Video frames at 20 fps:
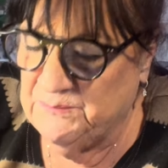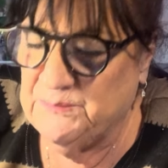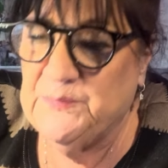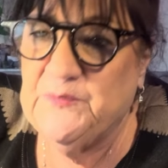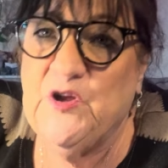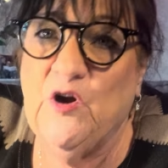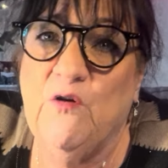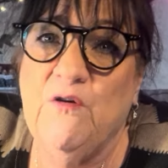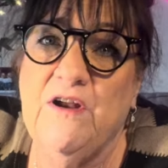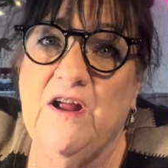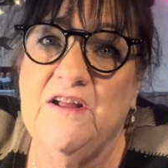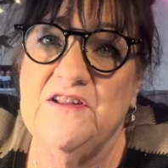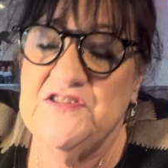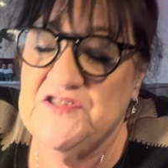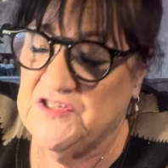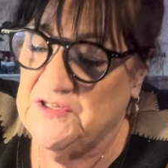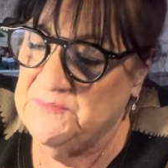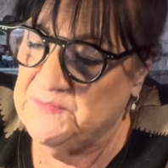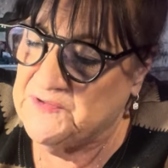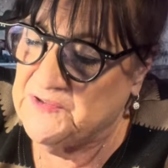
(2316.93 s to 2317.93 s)
Don't
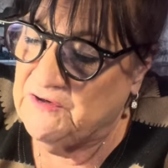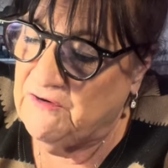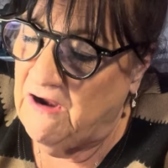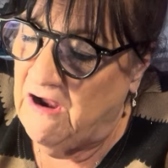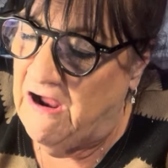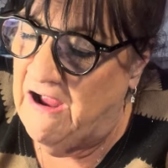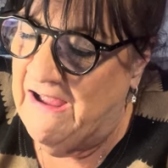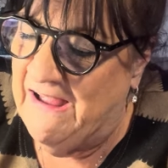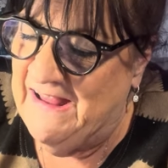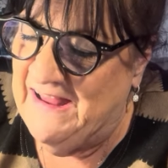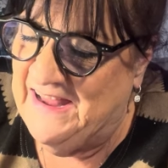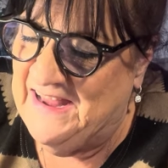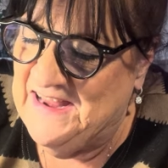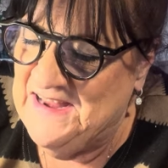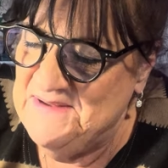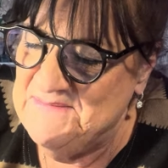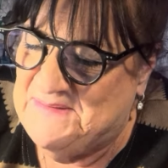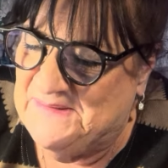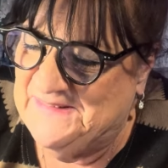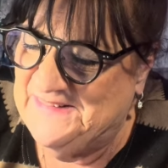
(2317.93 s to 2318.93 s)

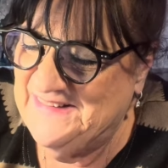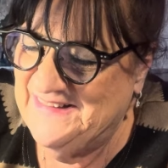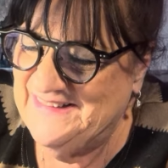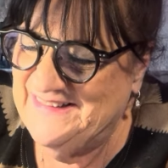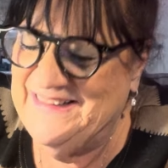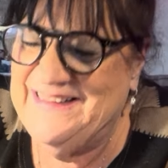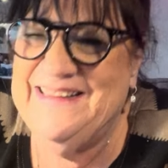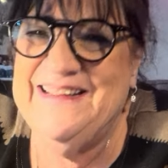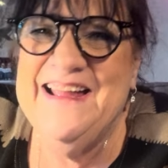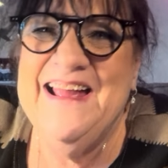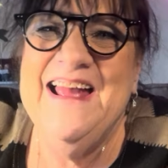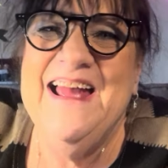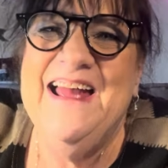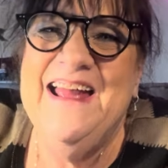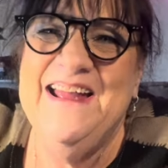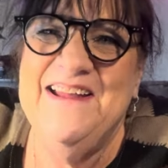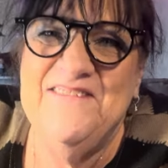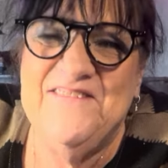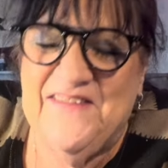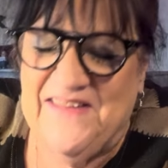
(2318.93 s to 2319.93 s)
unsubscribe.
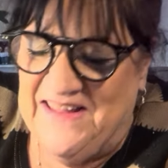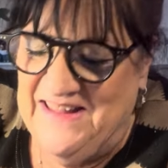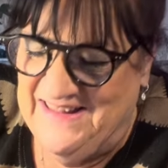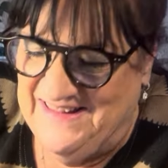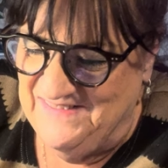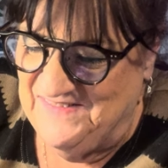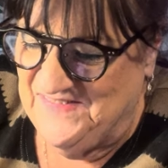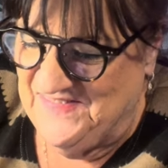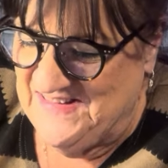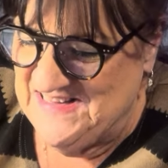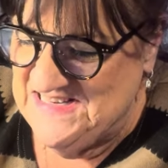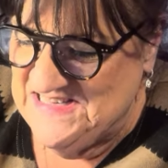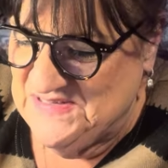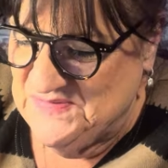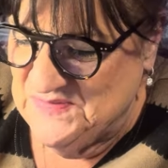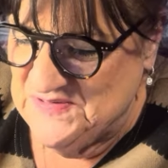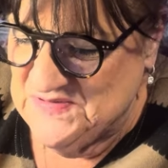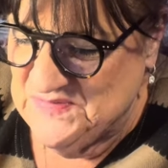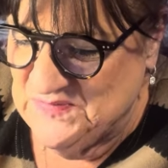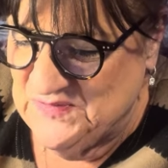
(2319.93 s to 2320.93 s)
If this
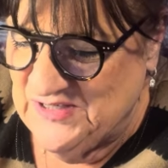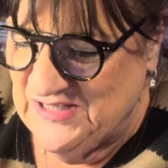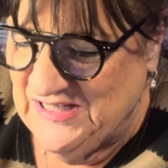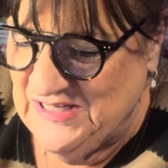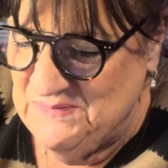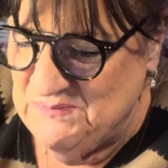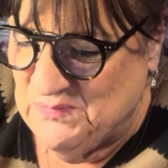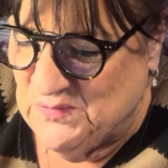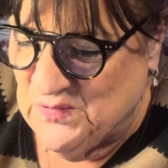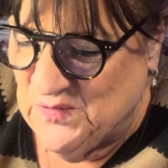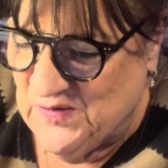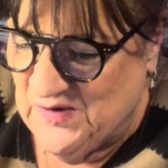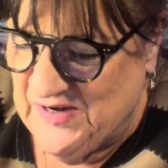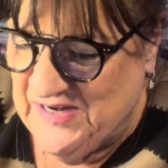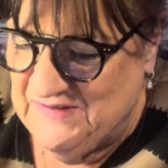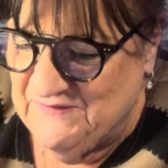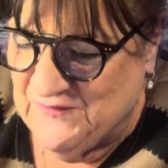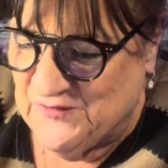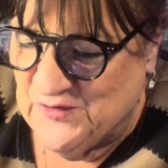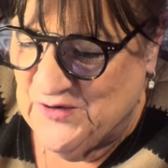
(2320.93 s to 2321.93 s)
was really
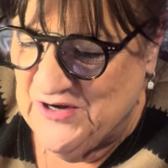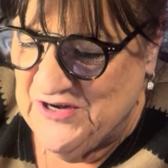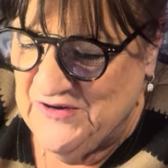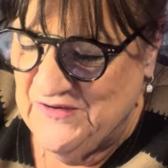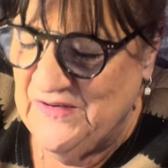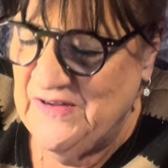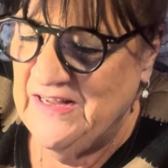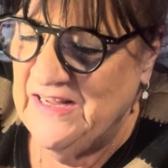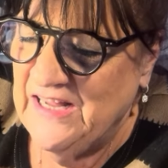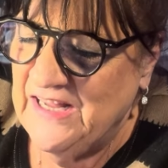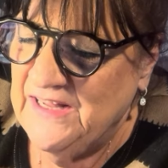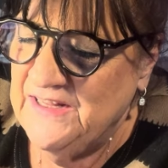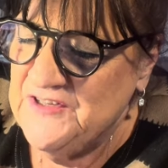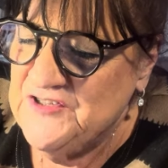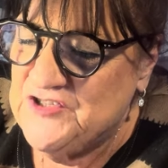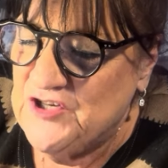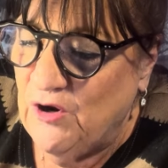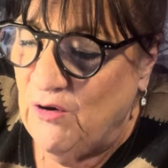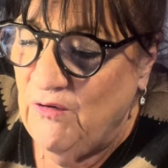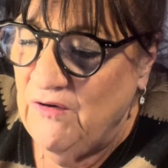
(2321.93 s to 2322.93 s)
boring for you,
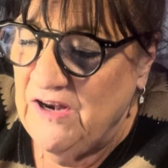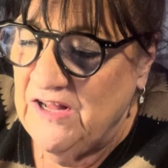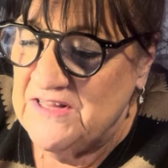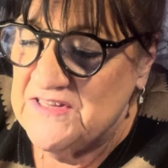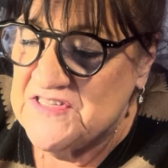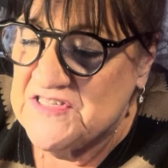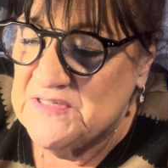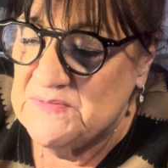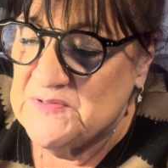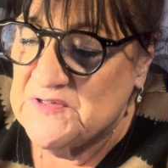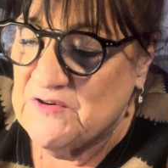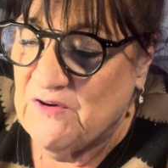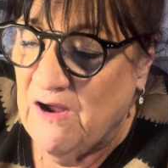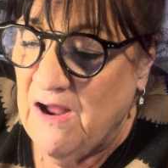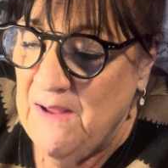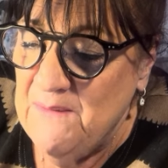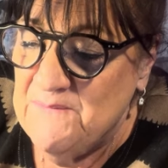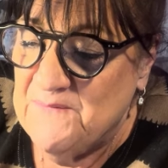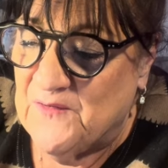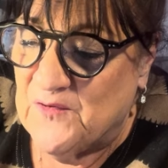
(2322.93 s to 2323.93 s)
don't
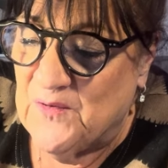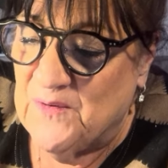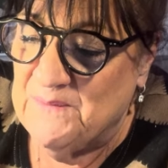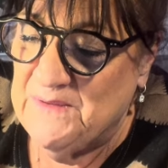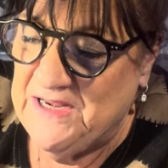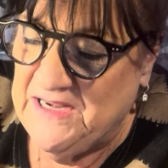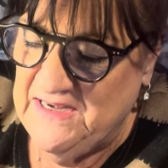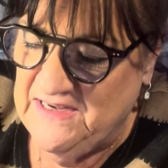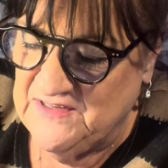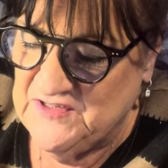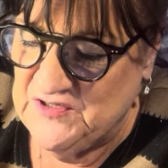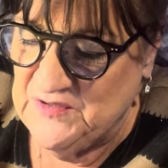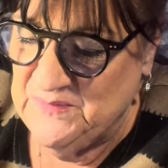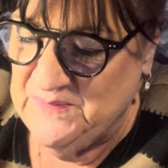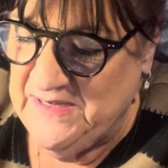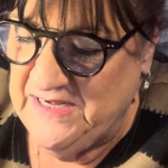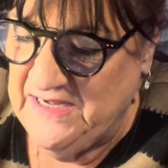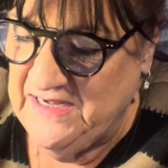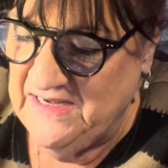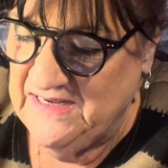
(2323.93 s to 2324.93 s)
unsubscribe to
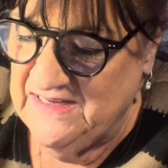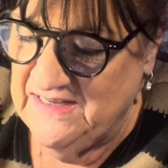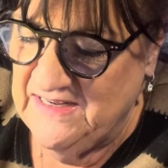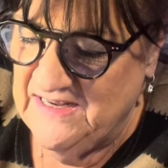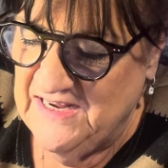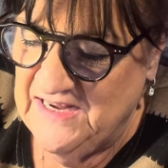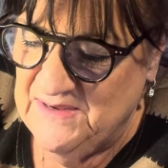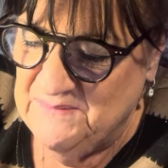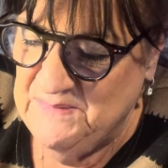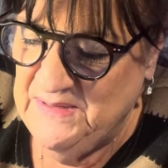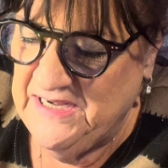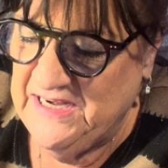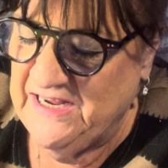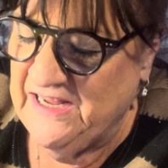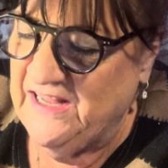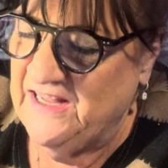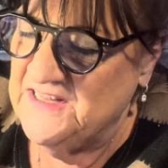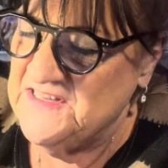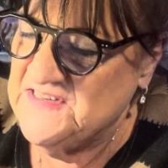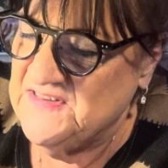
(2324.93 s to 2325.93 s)
me
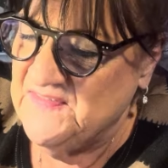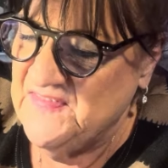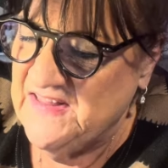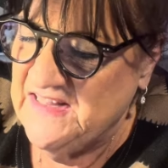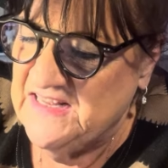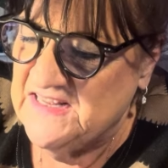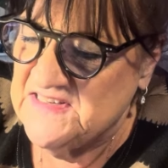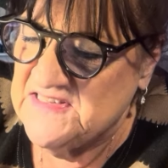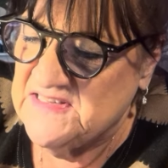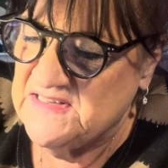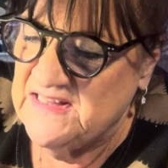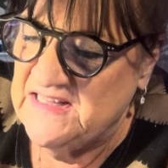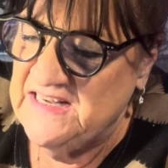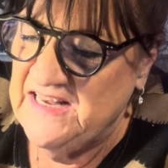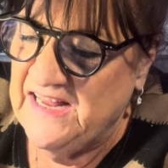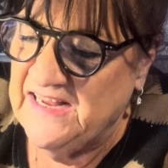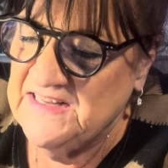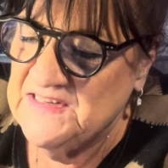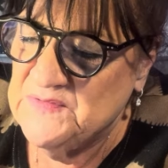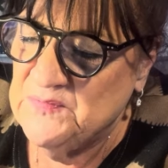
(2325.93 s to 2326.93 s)
because of this. The
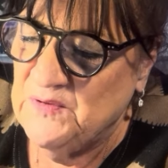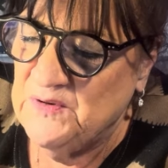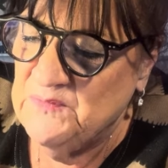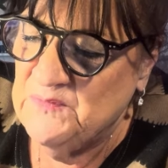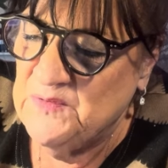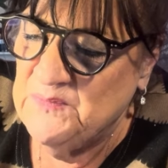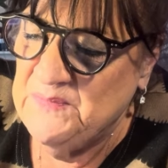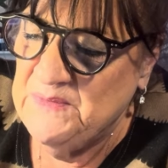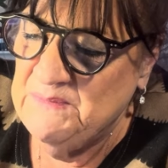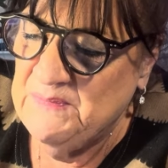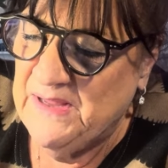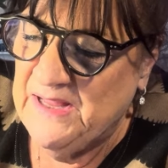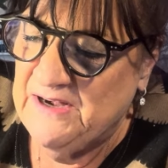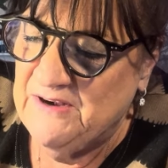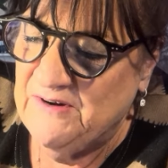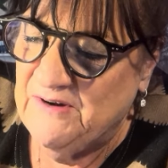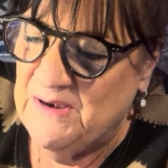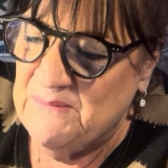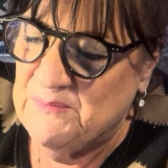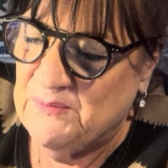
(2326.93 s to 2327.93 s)
next one will be
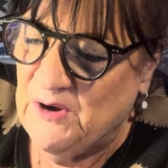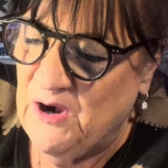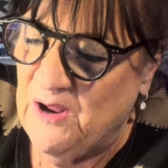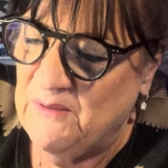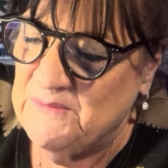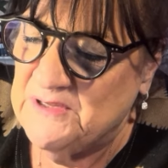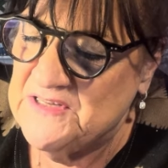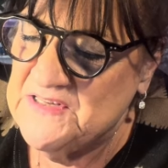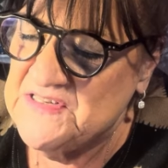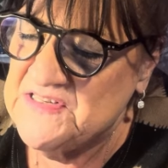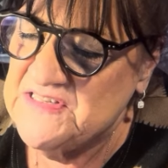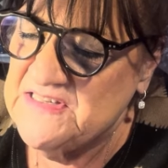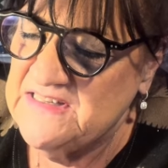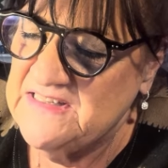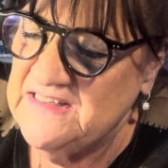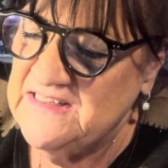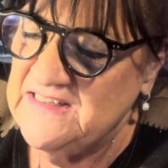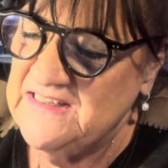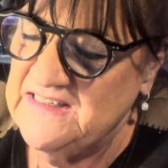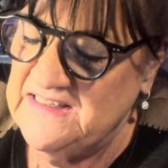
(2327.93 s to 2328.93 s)
better, I promise.
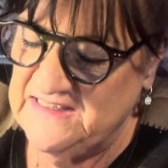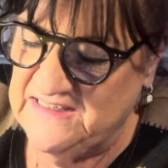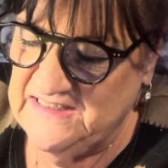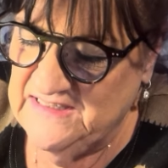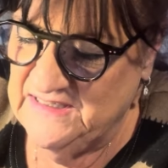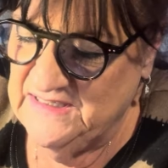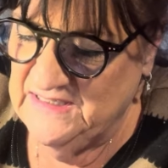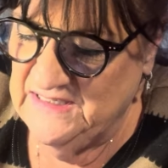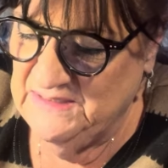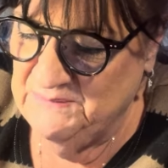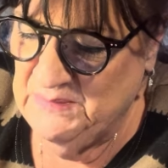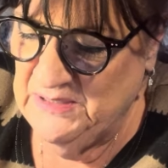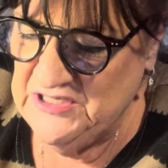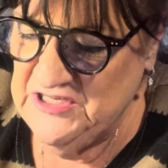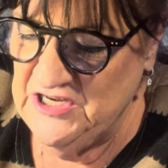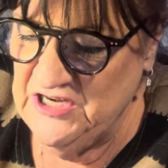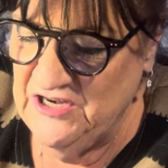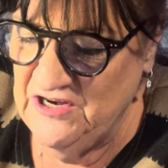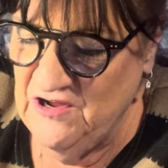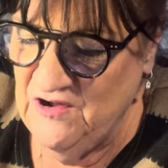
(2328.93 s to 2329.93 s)
But,
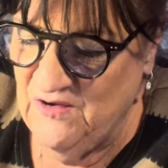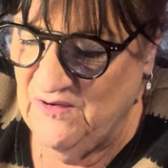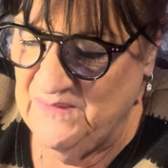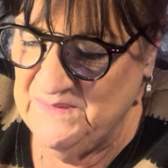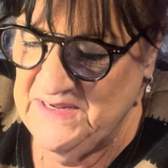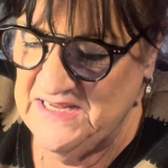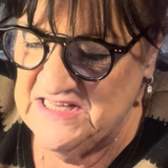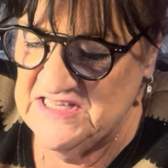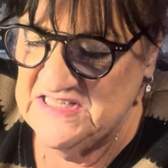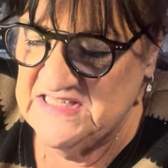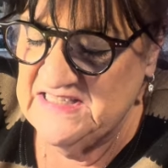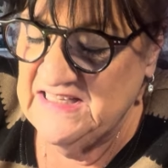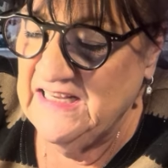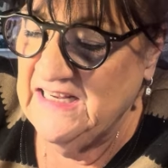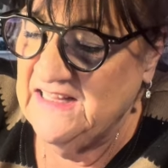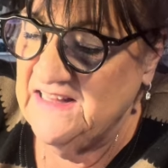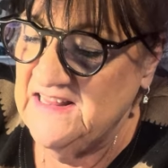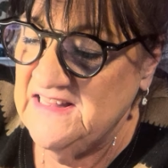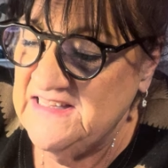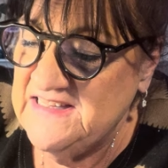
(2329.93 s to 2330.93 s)
you know, I'm getting
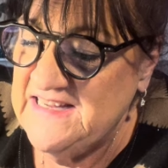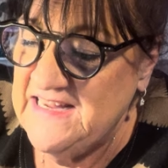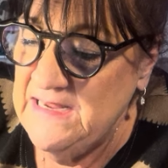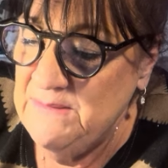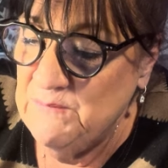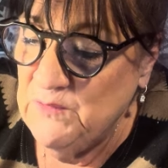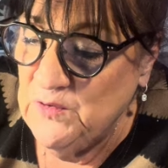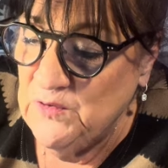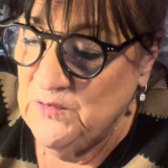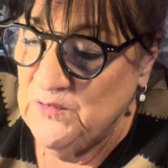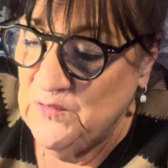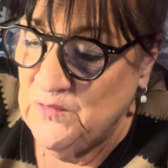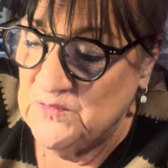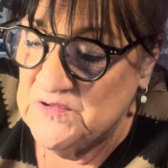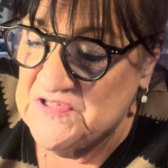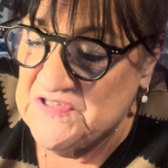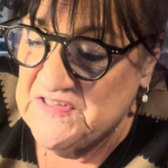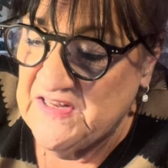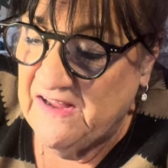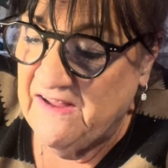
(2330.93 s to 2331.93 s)
sick of the Temu
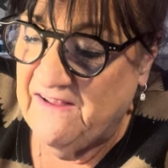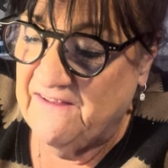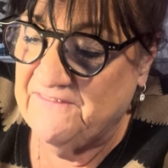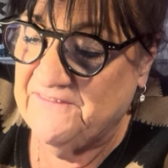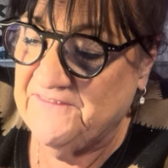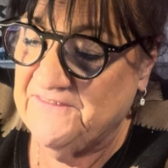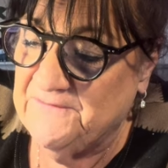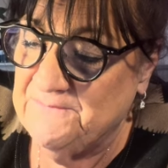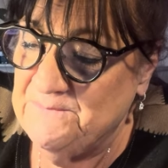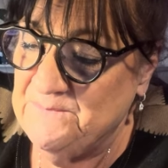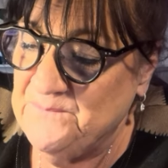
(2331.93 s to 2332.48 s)
stuff.